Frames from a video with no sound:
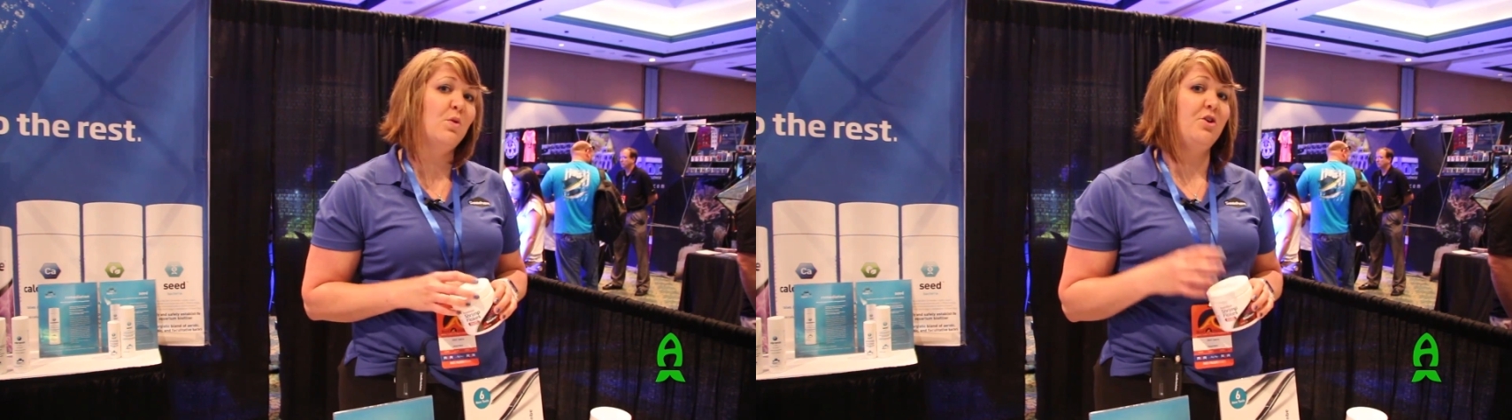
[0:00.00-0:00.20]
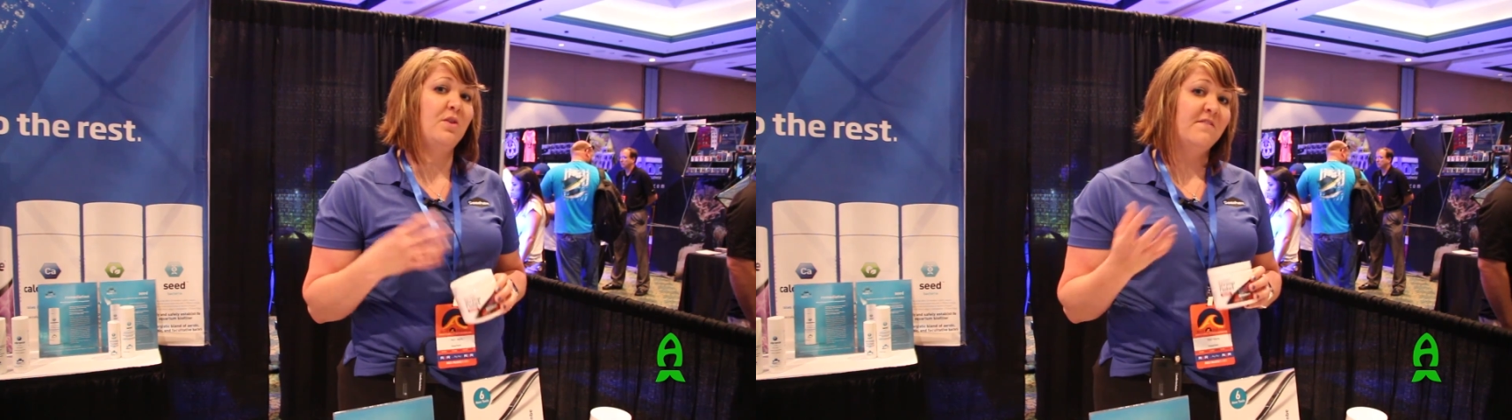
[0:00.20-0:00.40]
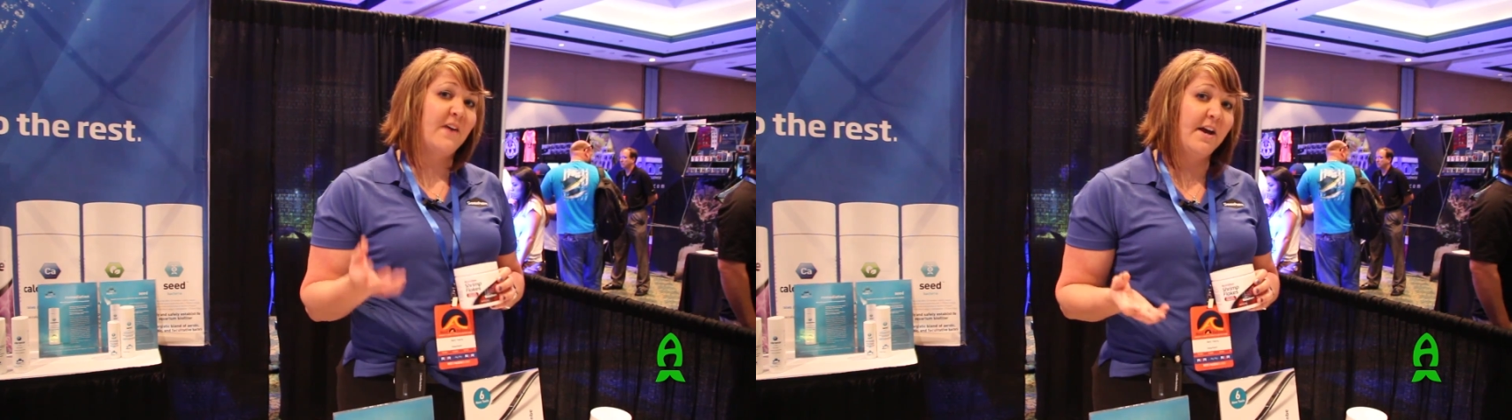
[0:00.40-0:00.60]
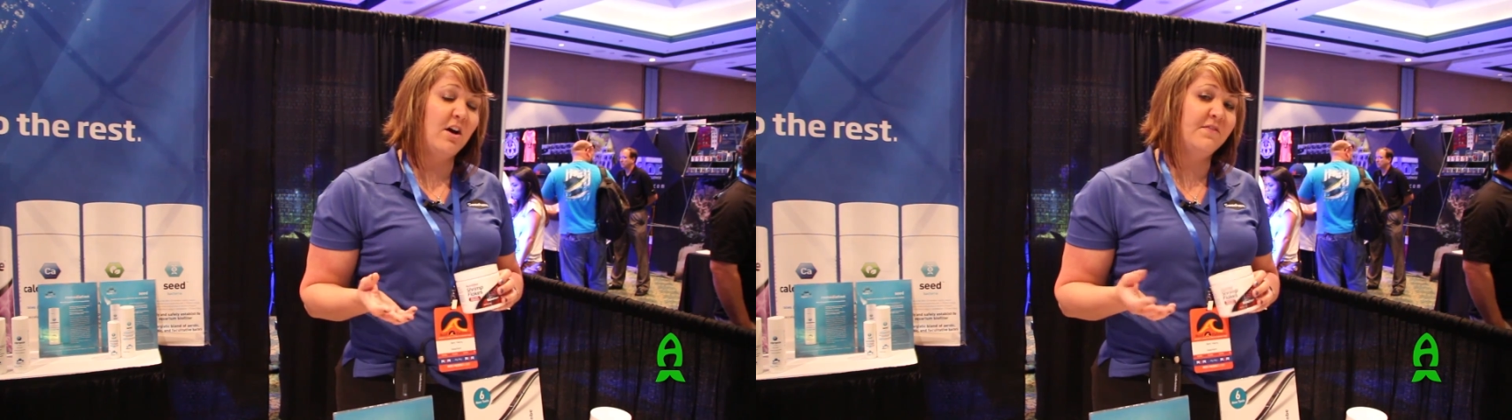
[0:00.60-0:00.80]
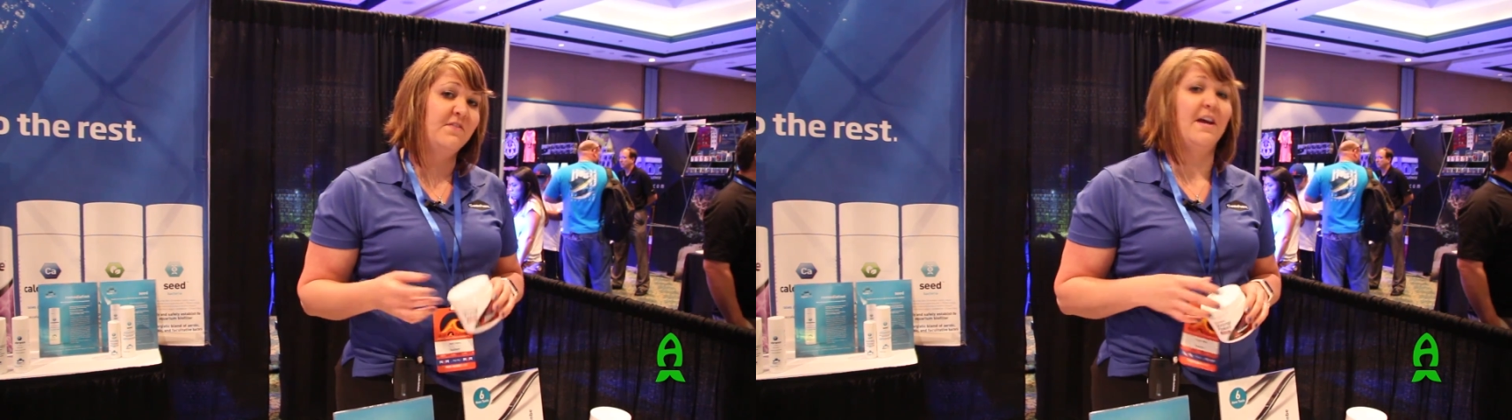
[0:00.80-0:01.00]
where you can fight
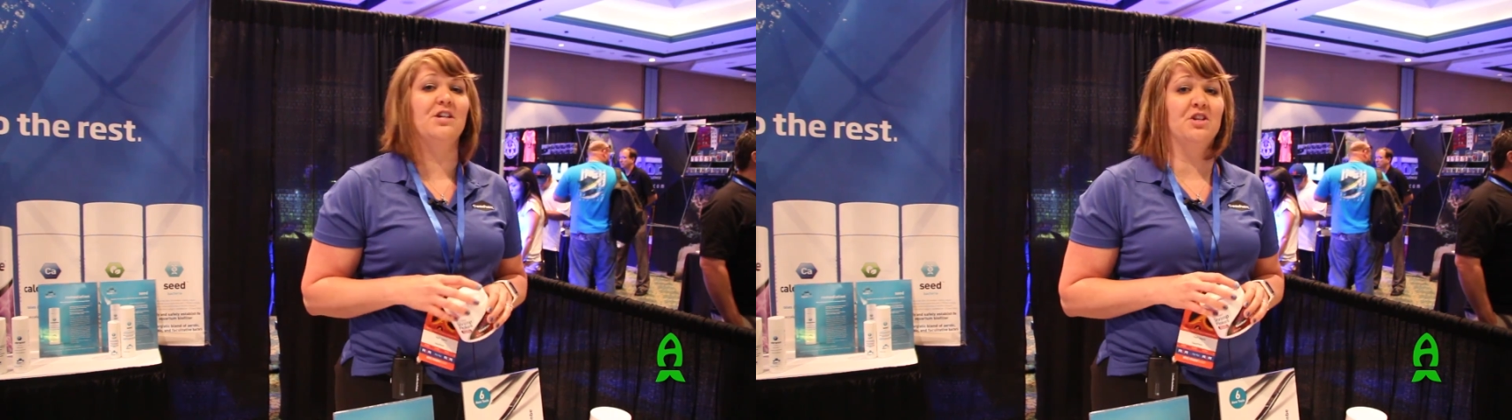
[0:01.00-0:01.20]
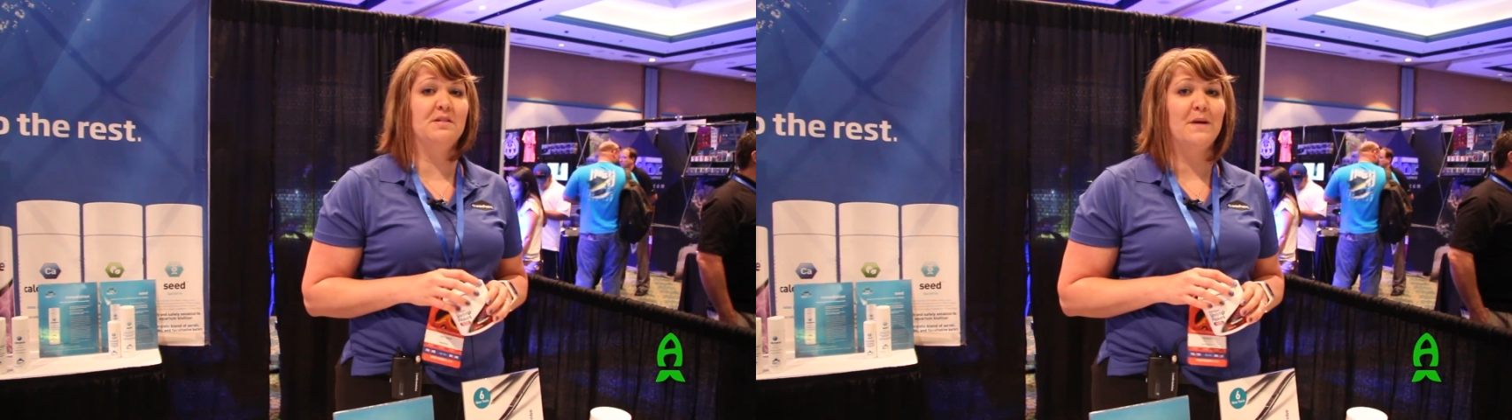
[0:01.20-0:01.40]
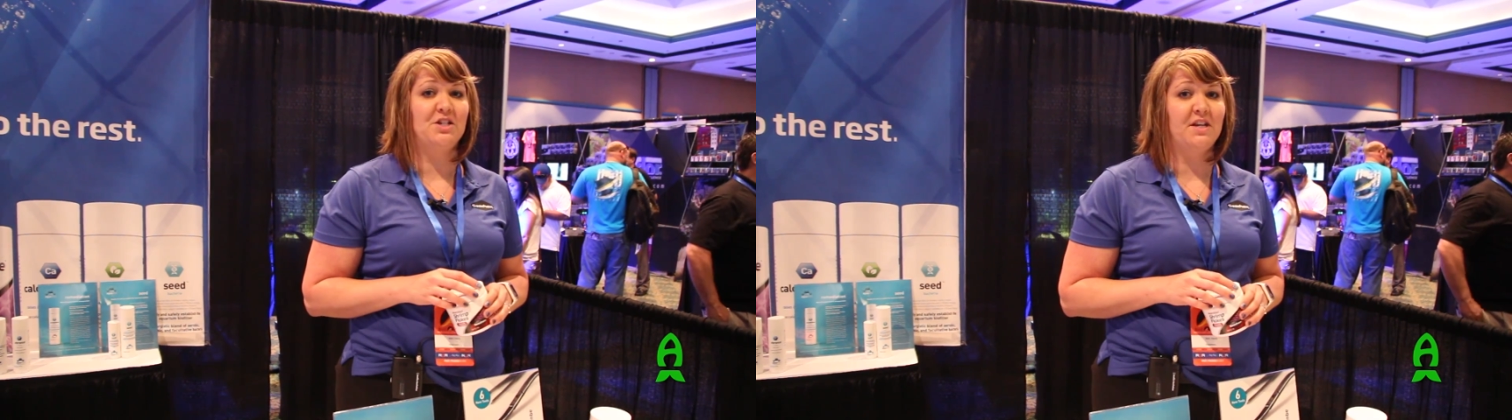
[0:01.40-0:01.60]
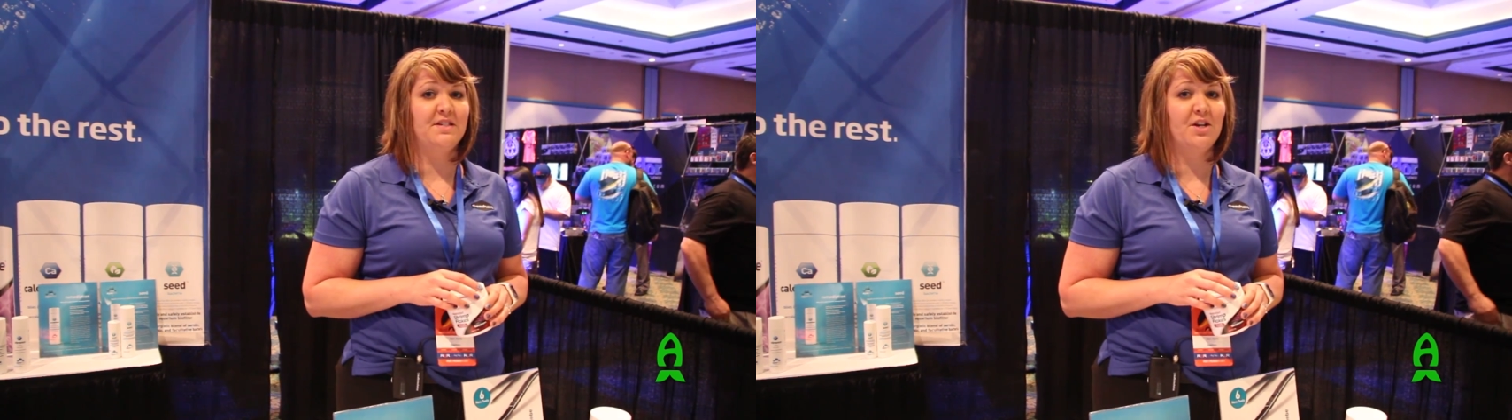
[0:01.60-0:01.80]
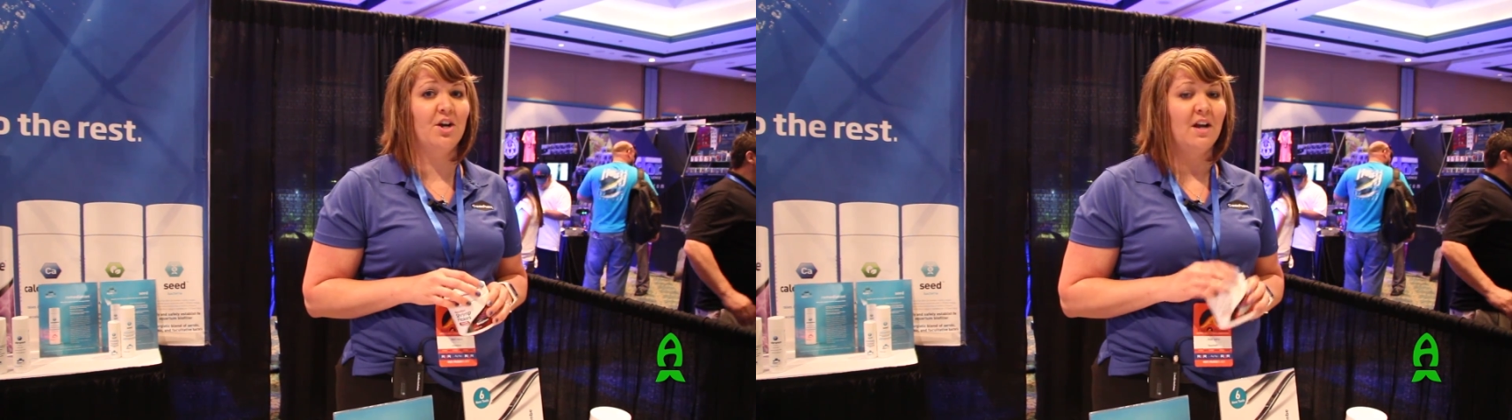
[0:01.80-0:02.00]
off infections much
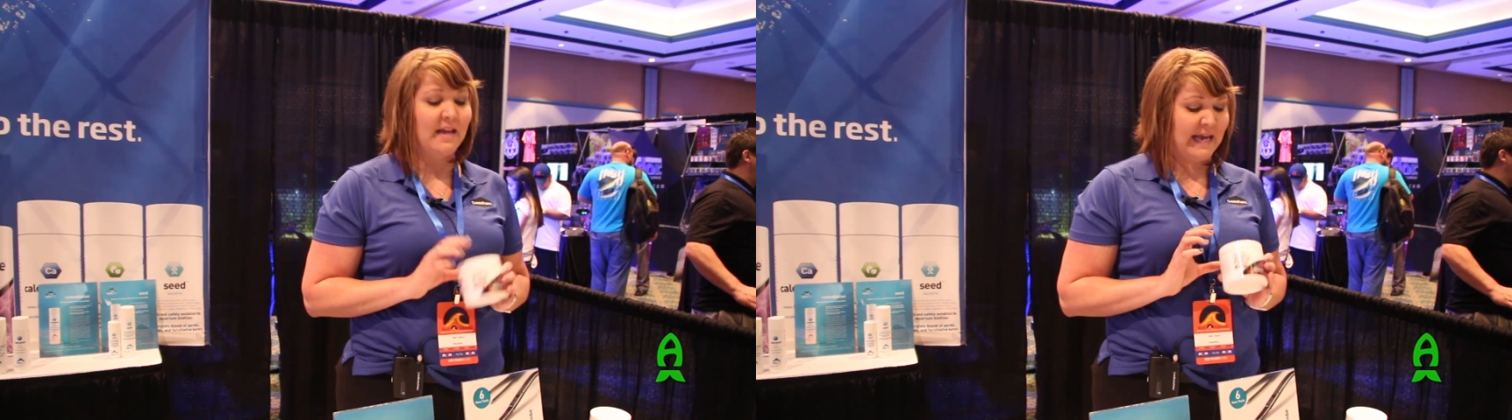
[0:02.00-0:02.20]
easier.